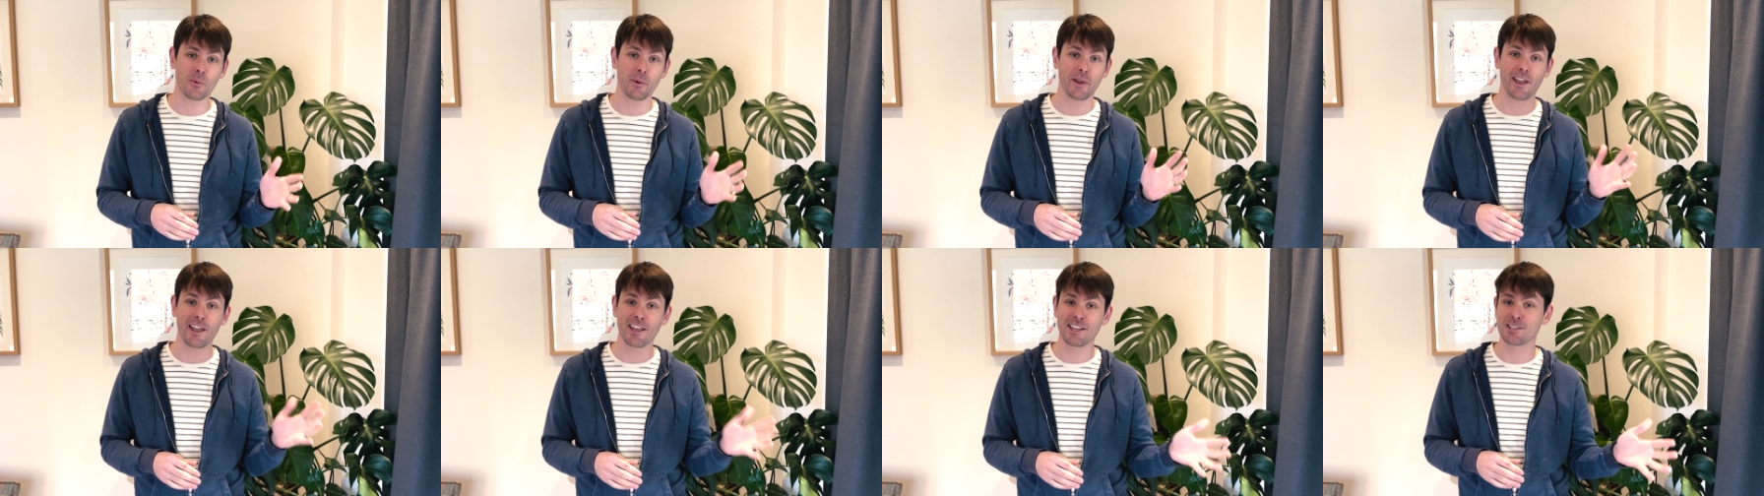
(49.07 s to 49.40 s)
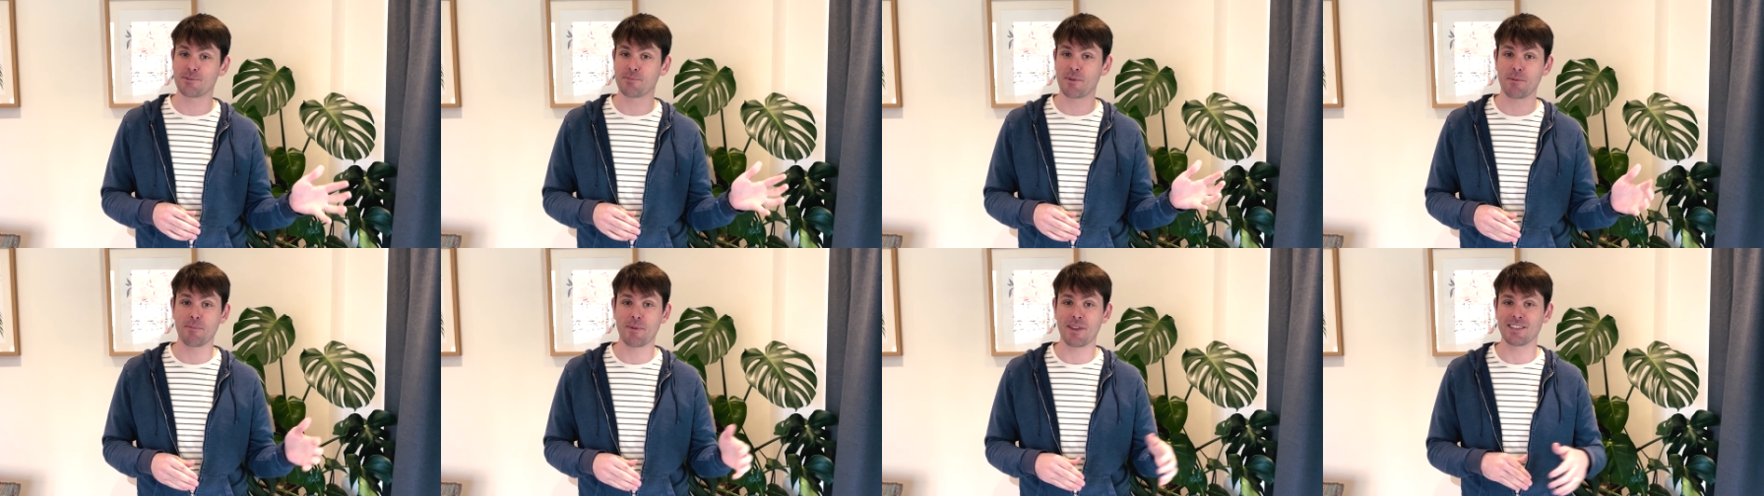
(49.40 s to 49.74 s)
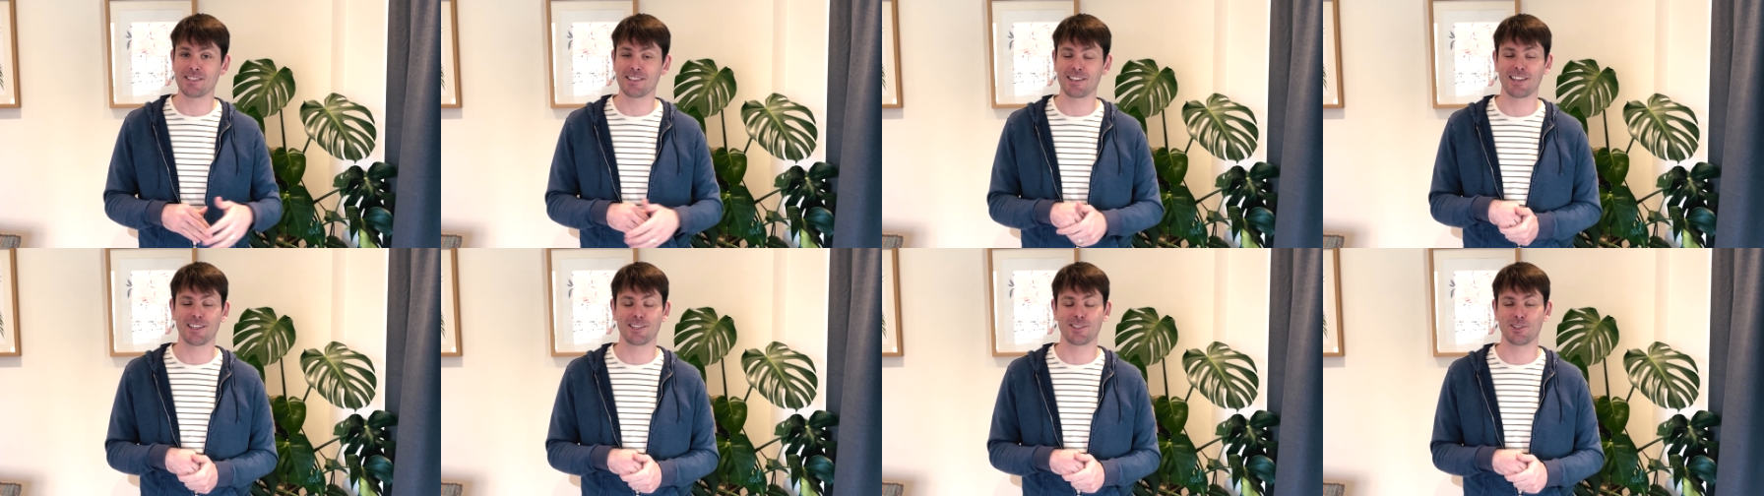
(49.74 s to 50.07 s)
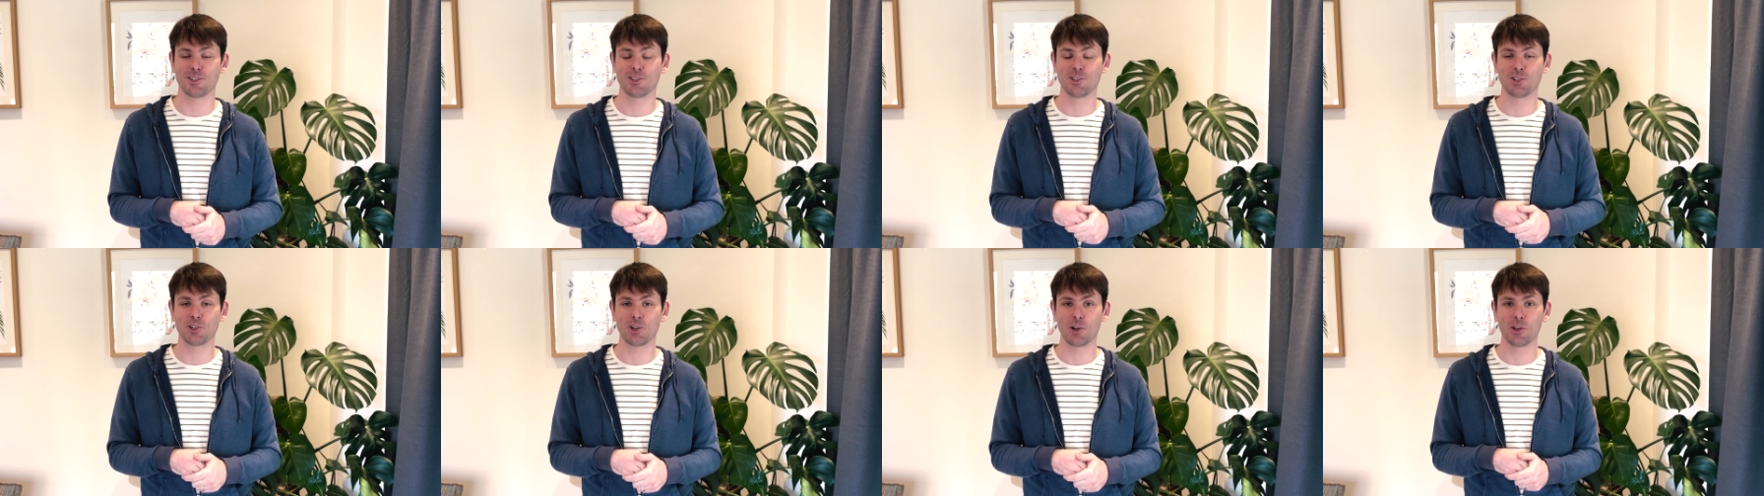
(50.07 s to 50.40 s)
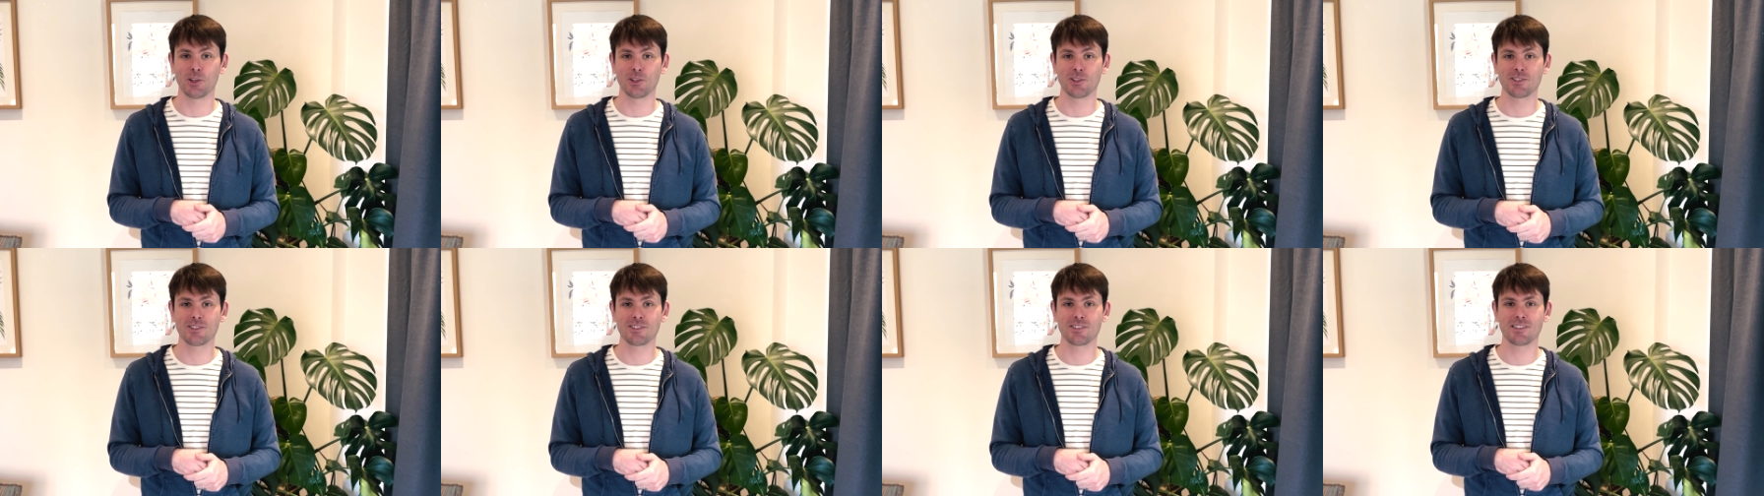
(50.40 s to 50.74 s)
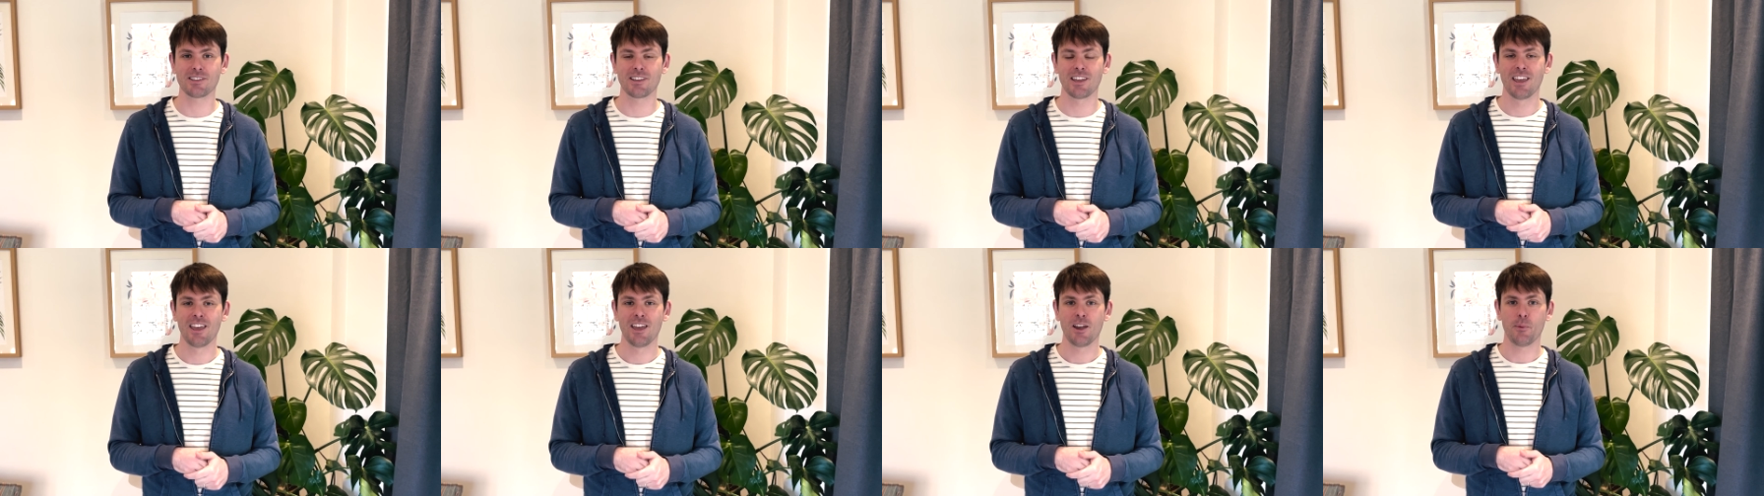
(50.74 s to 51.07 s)
we're going to be meeting at St
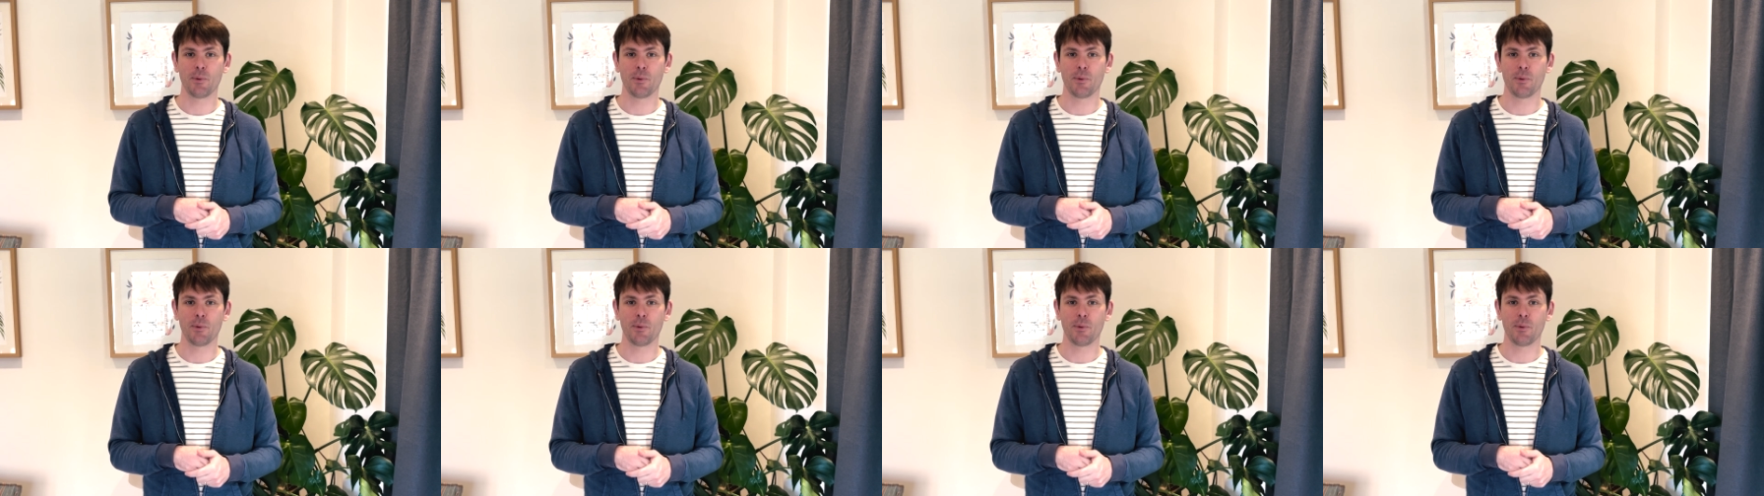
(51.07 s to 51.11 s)
John's.